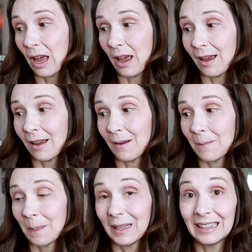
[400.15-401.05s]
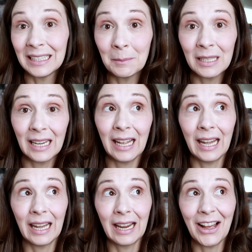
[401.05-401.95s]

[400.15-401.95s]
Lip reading: eliminating